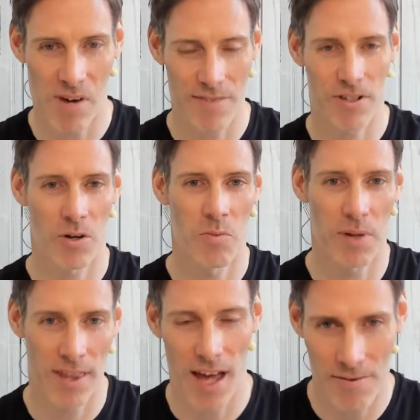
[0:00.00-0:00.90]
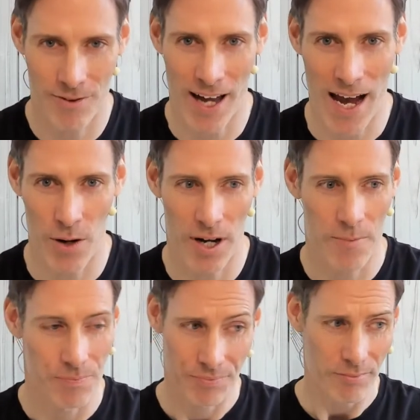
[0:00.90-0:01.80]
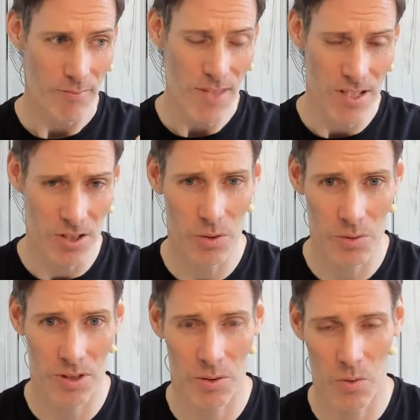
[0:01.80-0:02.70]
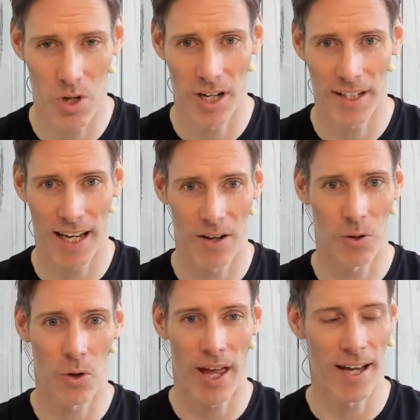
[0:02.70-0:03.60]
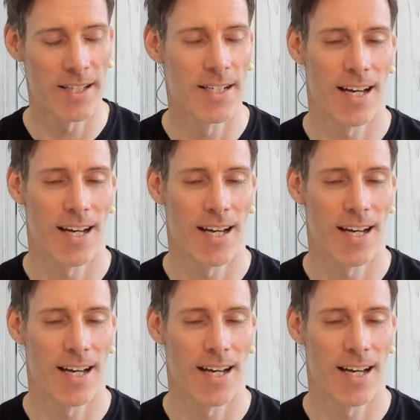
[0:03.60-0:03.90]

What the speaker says: I have to go and be there for an hour, do a workout and all that.